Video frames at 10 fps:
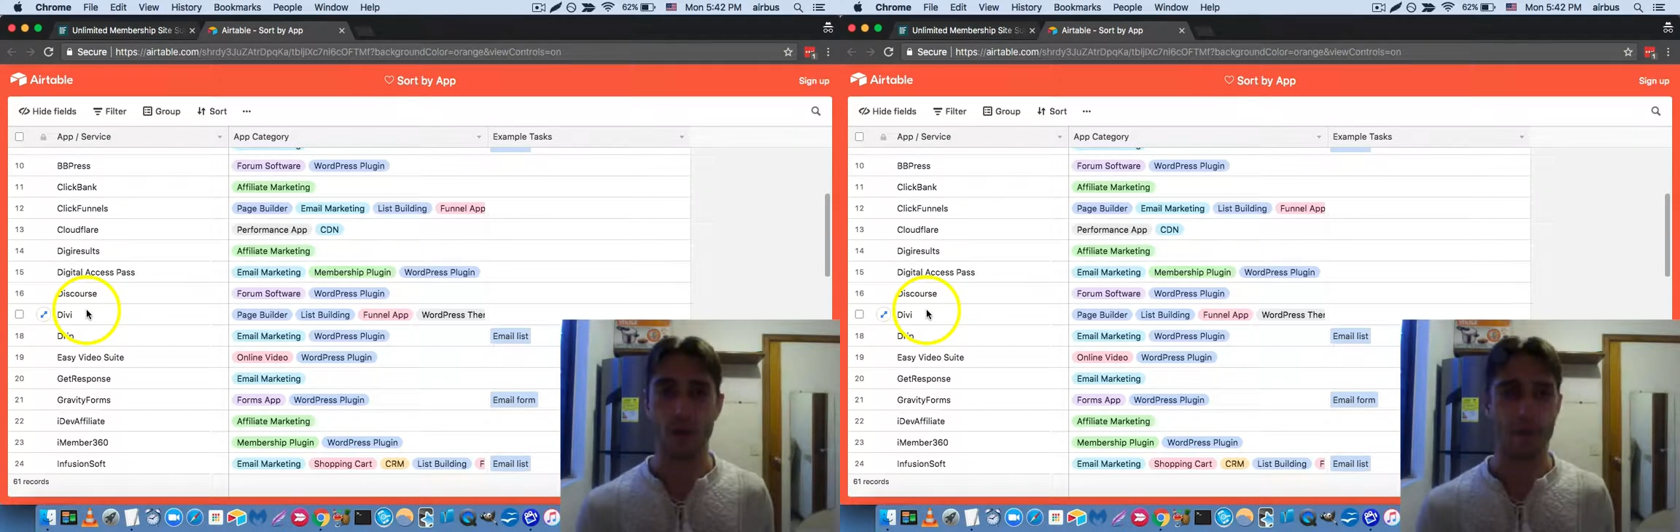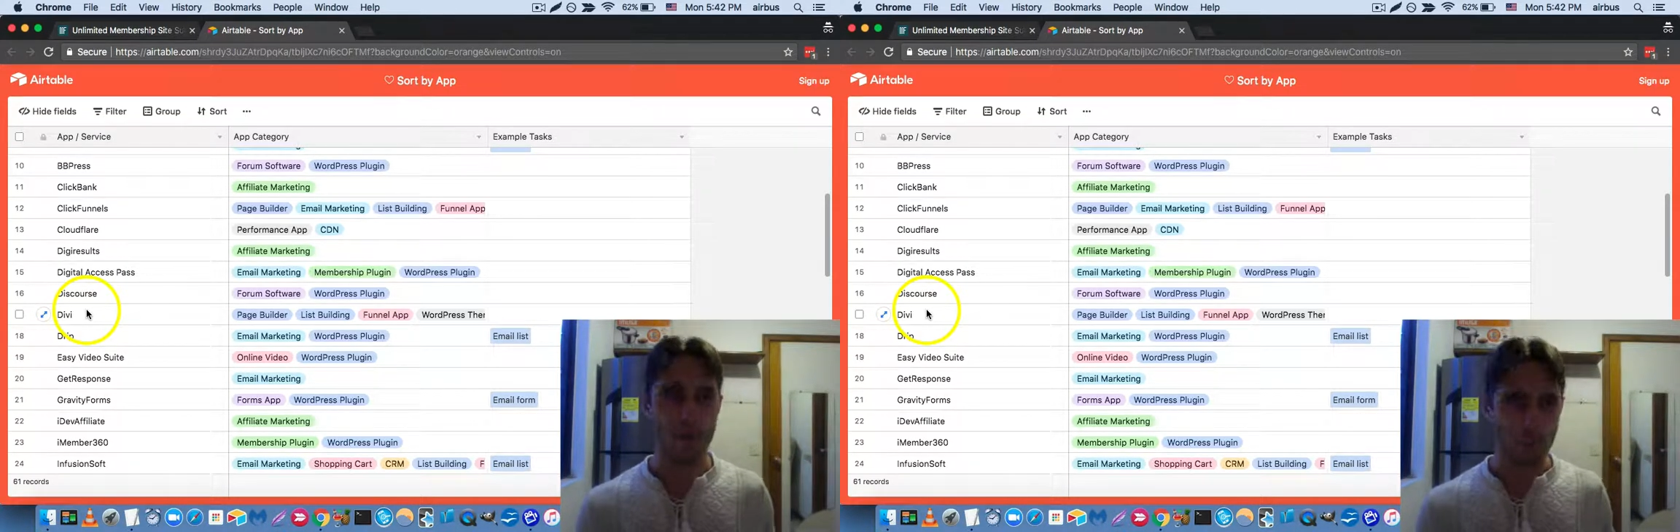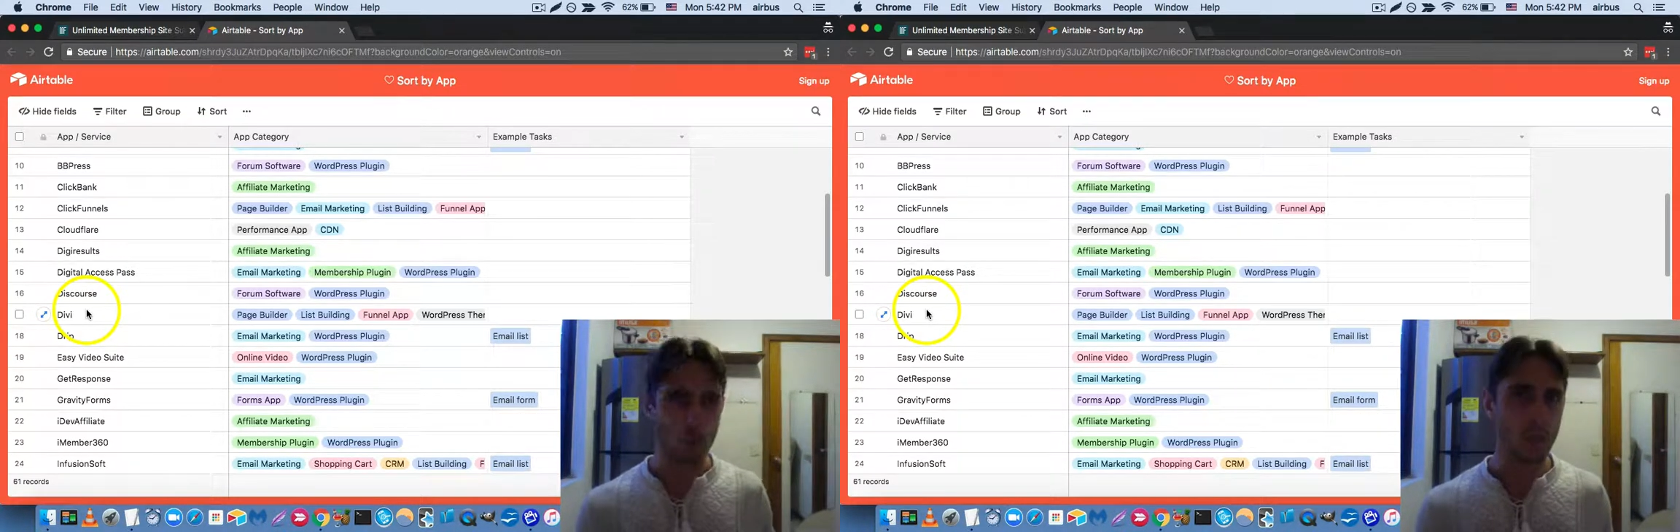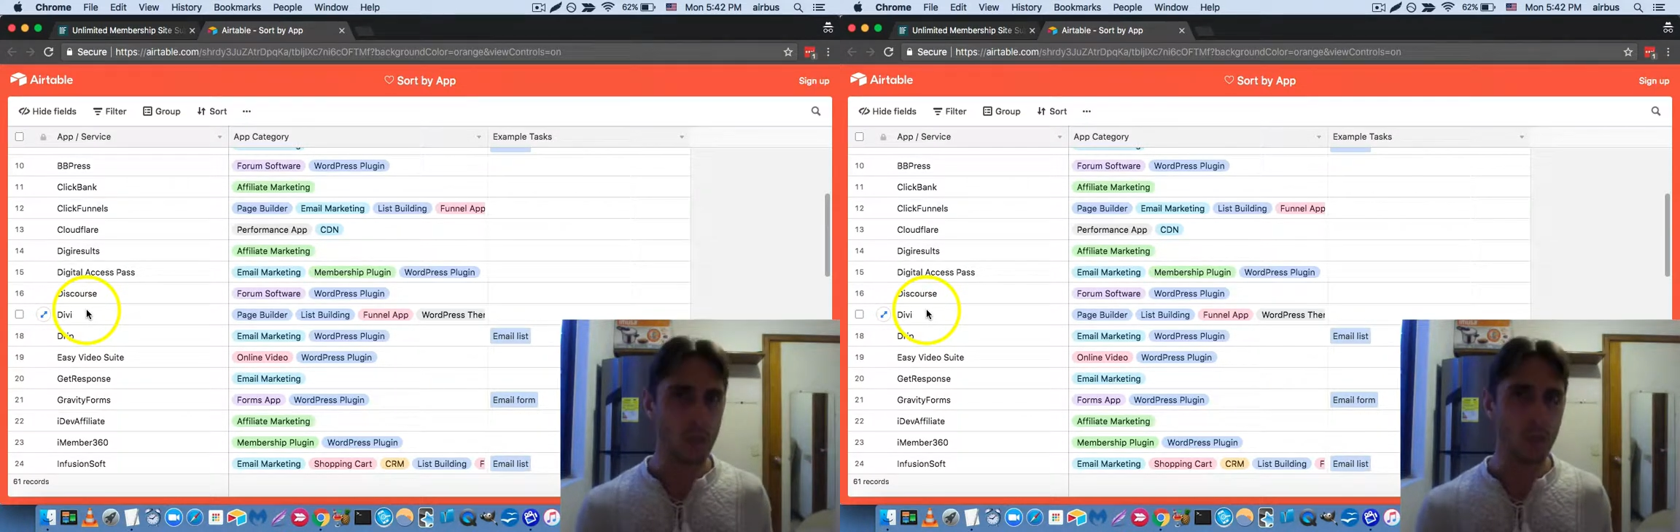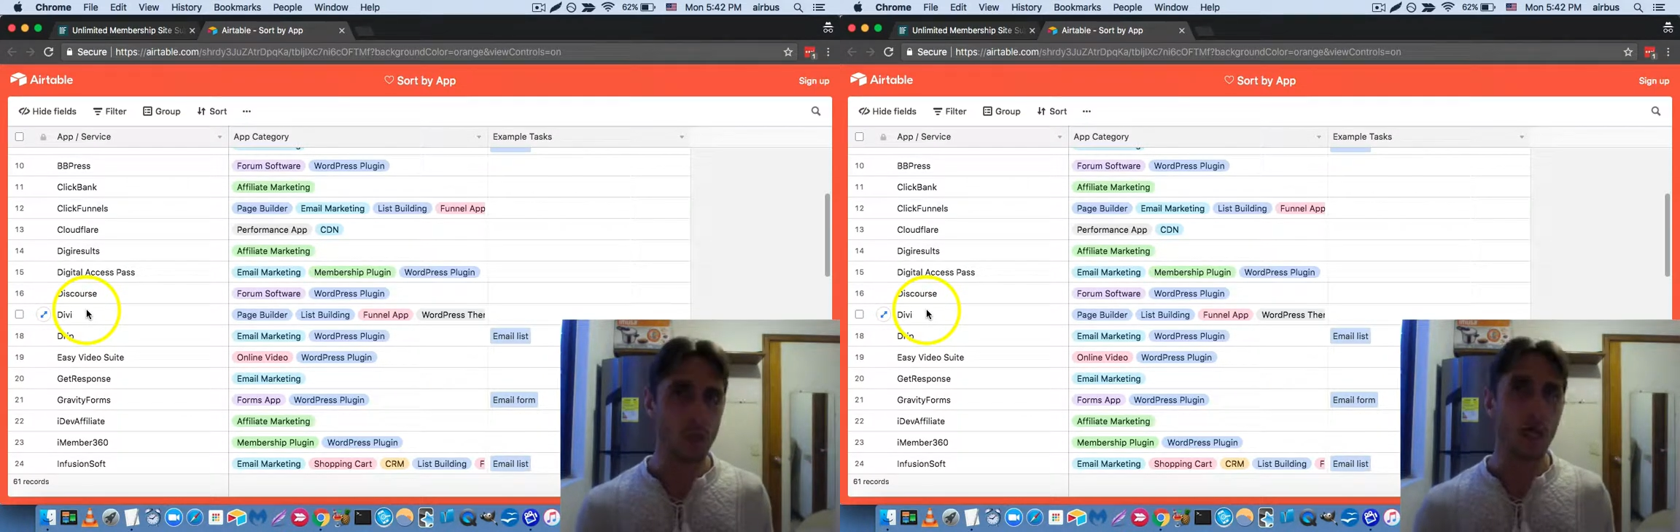But if you
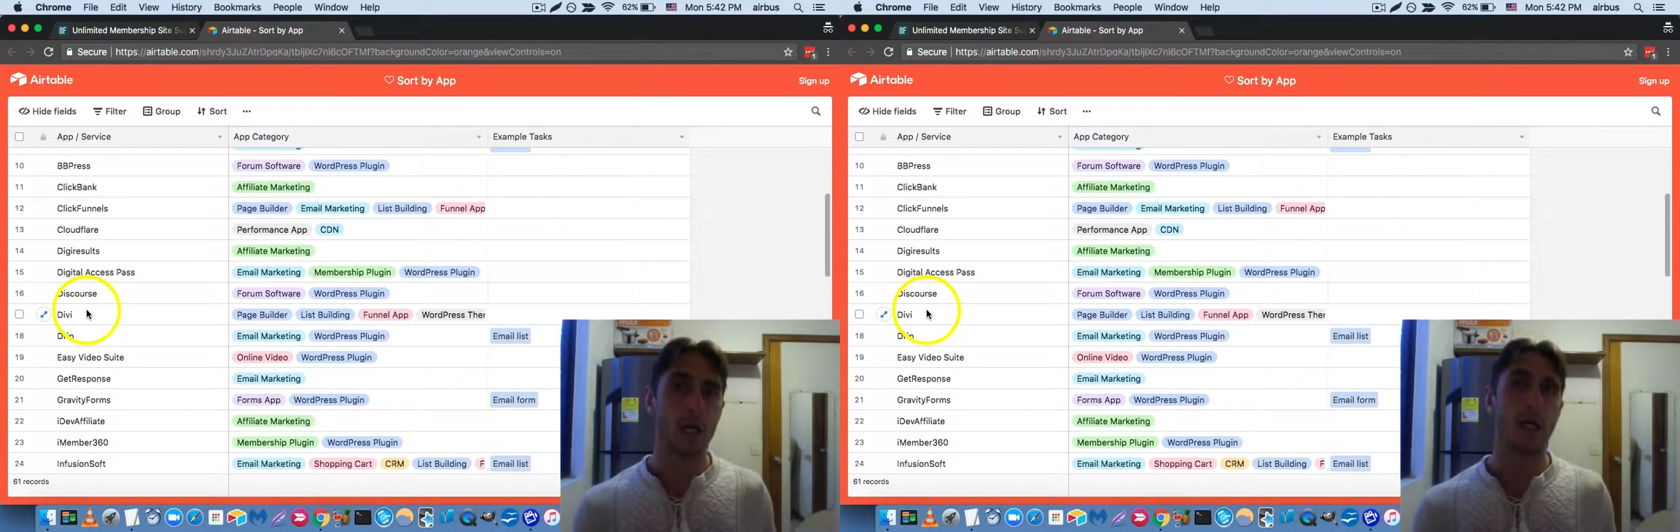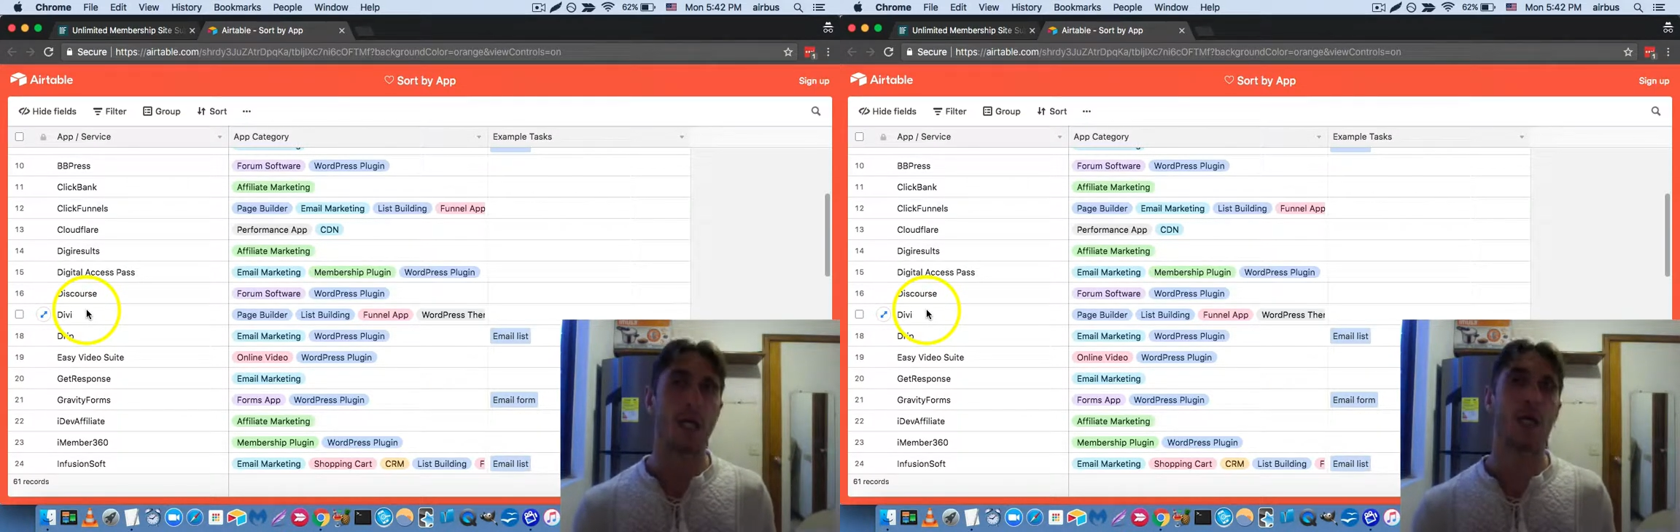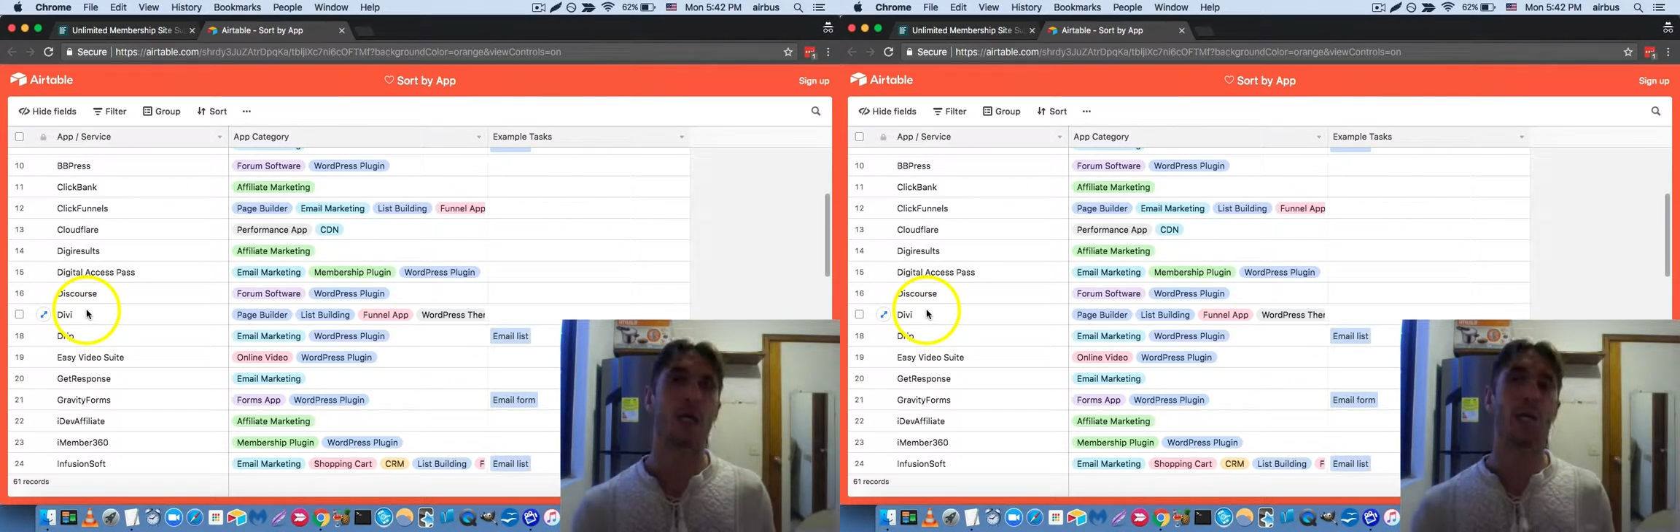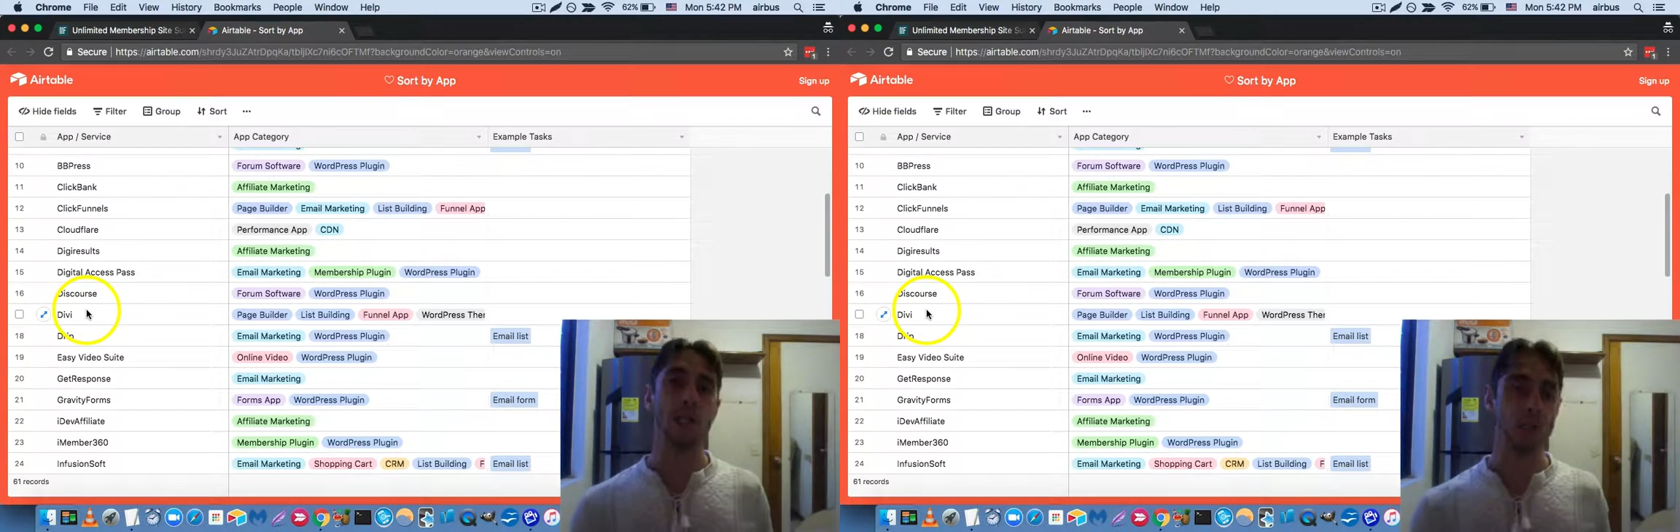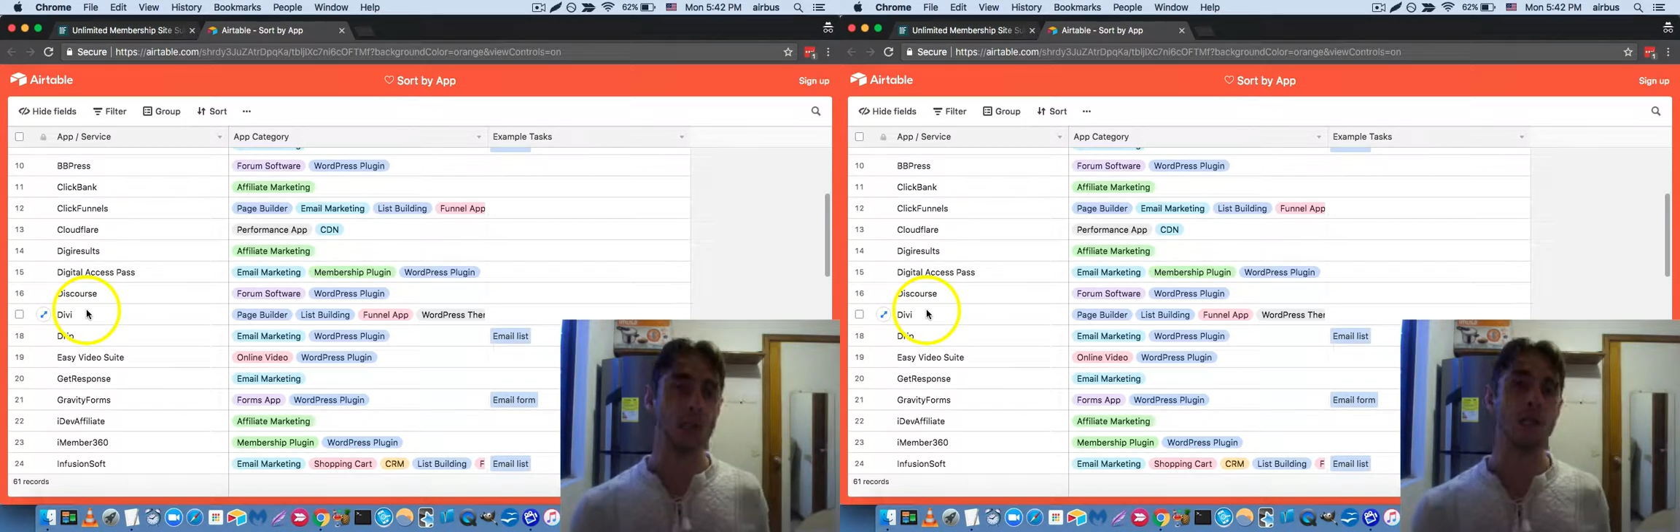need
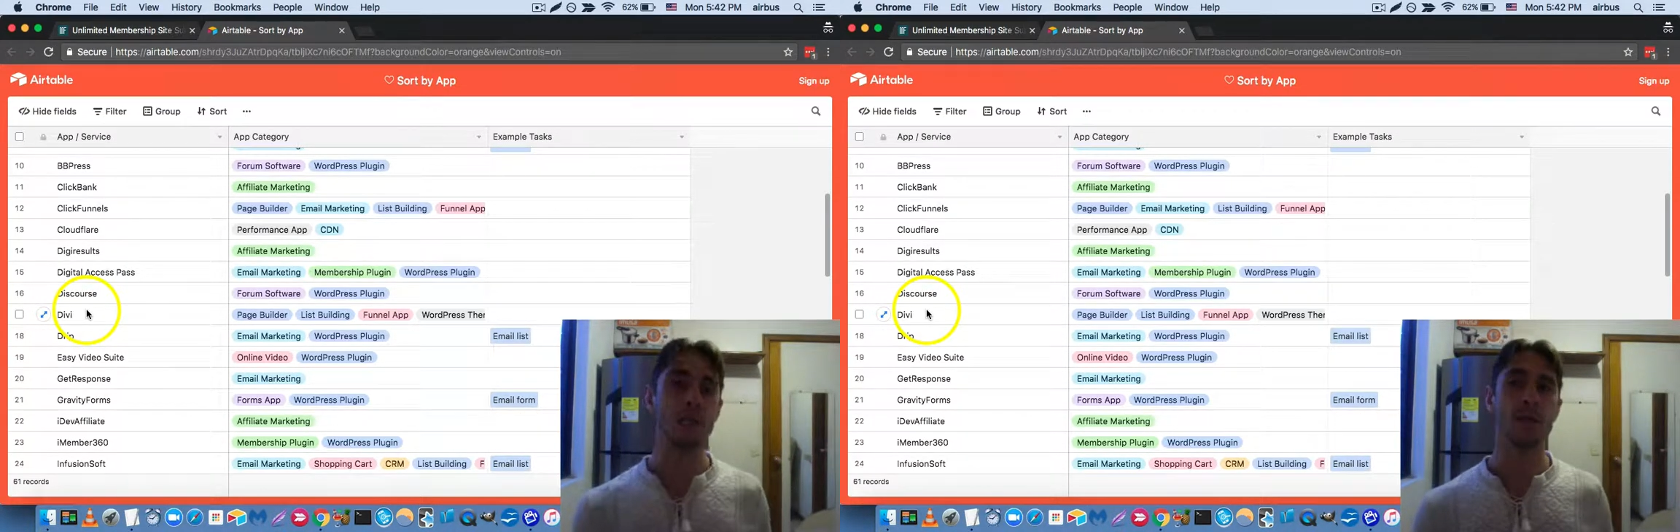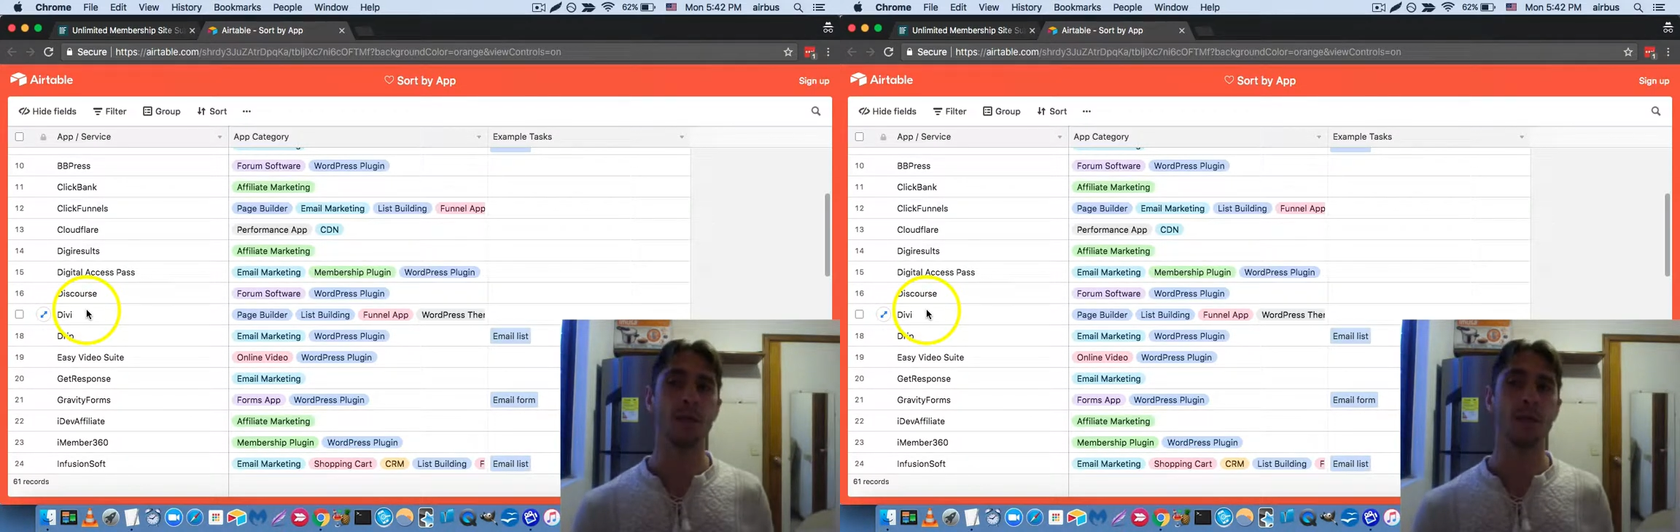legitimate